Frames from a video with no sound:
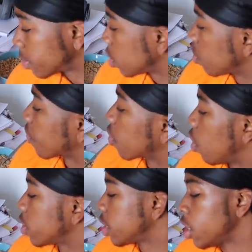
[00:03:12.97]
So we've
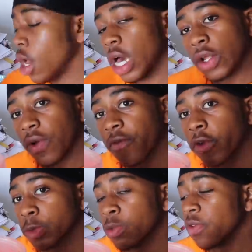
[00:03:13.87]
got a little
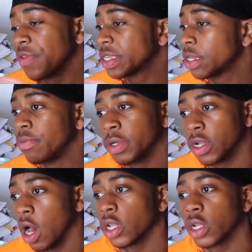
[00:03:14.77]
fruit smoothie, some
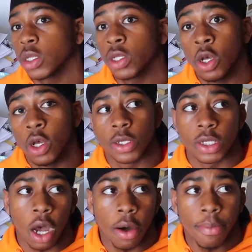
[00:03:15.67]
bananas,
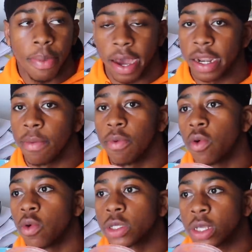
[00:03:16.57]
some
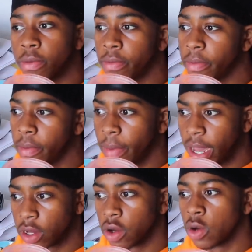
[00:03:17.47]
pineapple, some
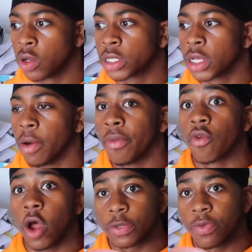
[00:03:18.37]
mango, some
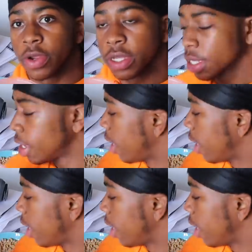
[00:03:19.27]
raspberries,